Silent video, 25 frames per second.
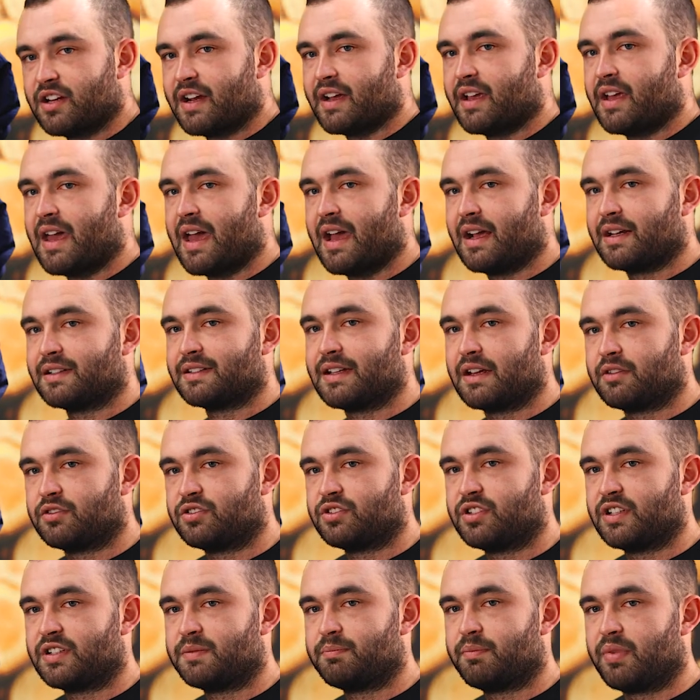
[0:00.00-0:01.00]
jacket hangs down
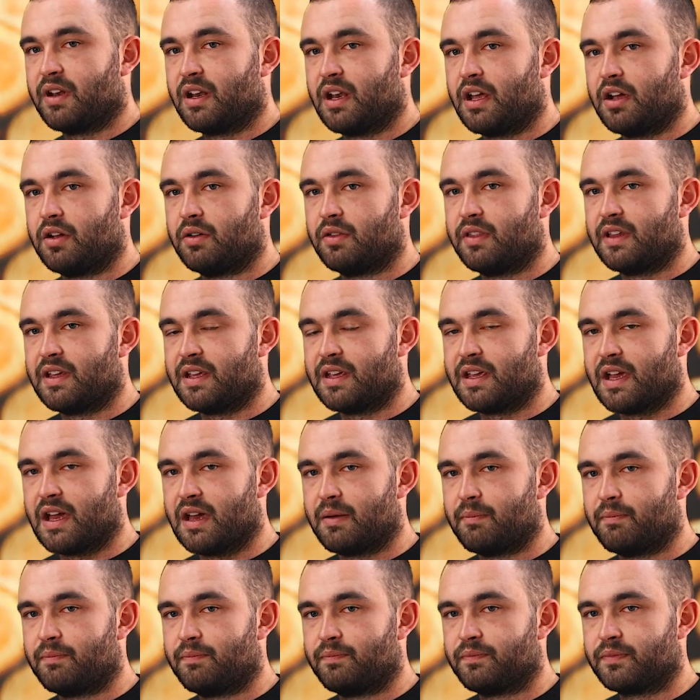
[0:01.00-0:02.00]
just below the
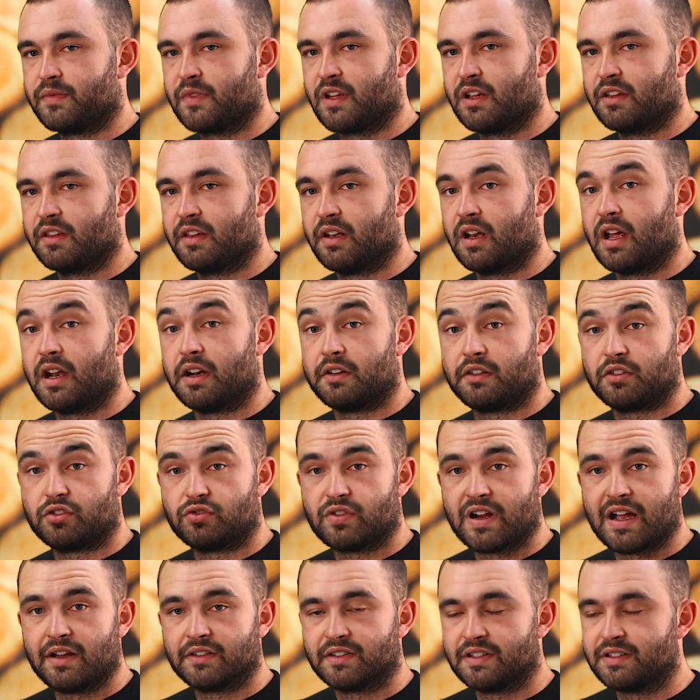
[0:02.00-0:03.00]
line of your
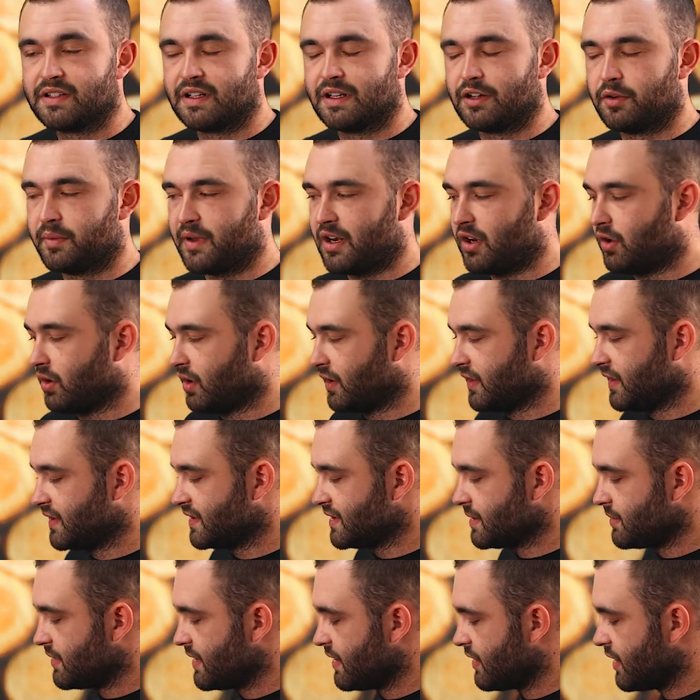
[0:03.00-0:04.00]
trousers, a little bit longer than
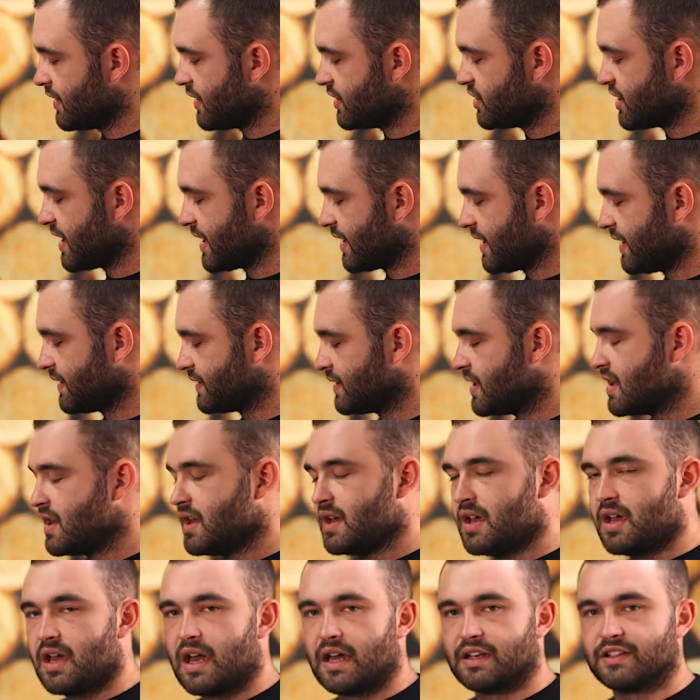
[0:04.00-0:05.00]
some of their other jackets,
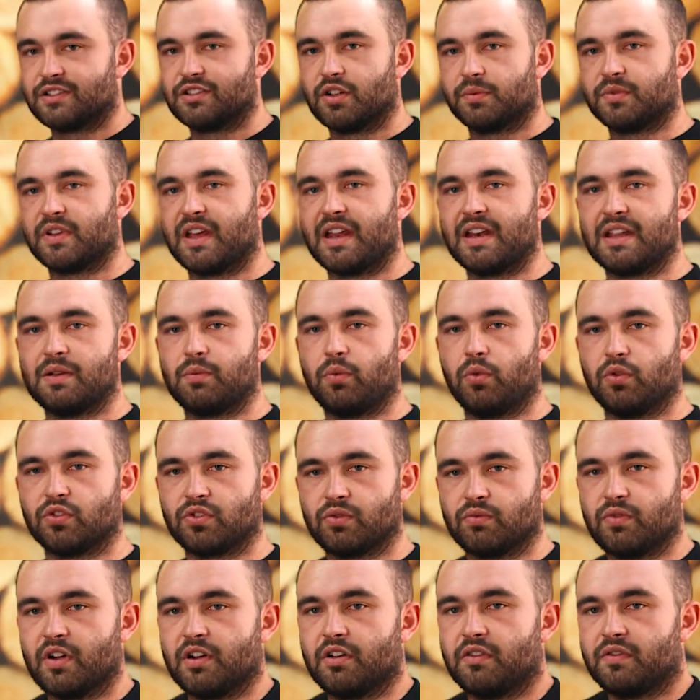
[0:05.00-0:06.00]
and stops any
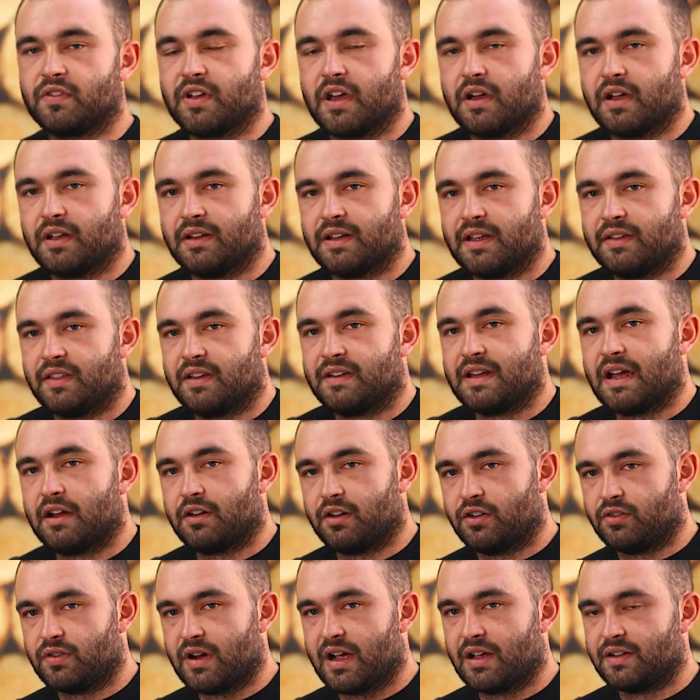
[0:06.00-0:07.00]
water runoff going either down
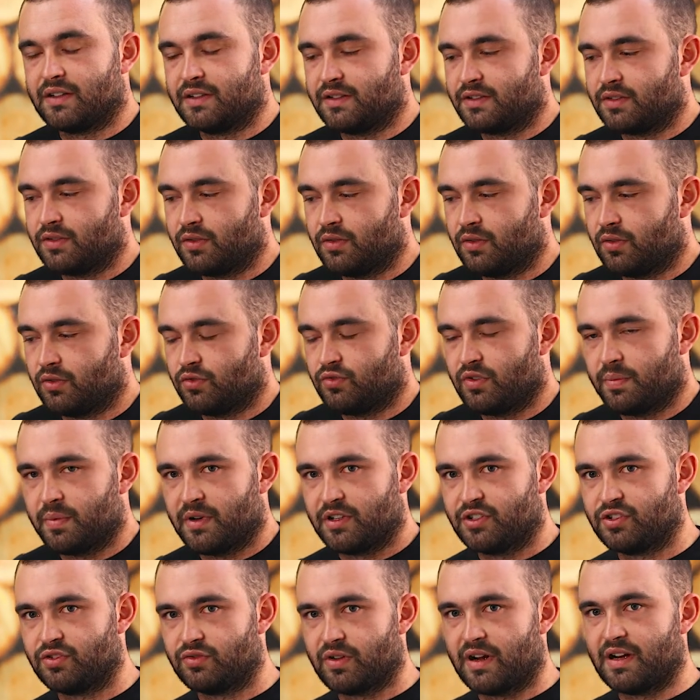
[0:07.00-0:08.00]
your trousers or
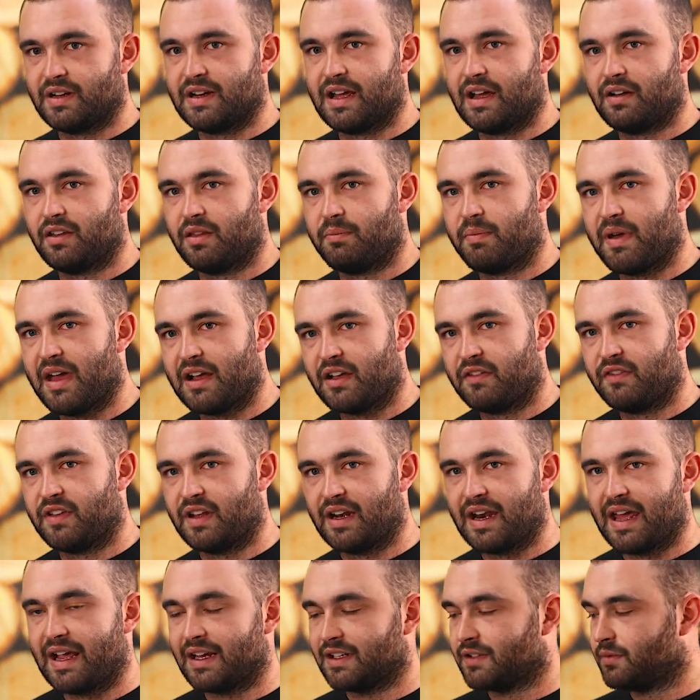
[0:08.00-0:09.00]
dripping straight down the back of your
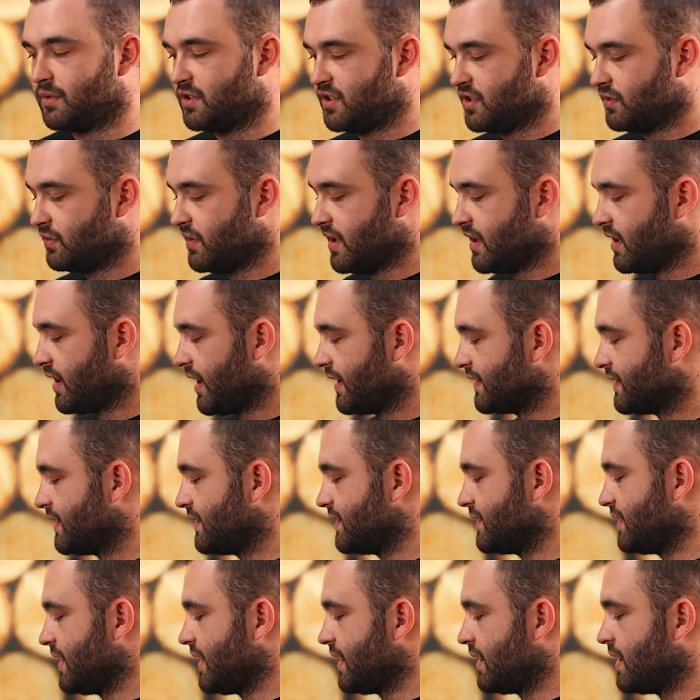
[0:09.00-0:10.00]
legs, which is really nice to
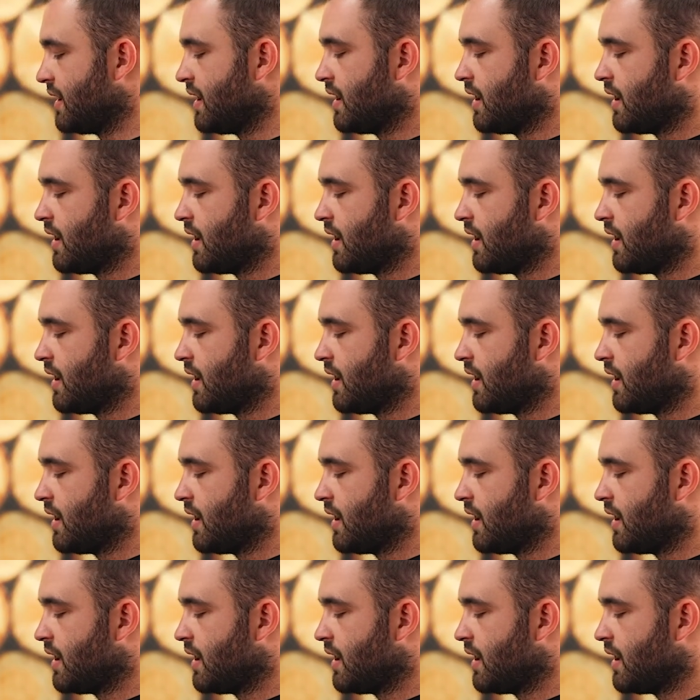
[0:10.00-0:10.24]
see.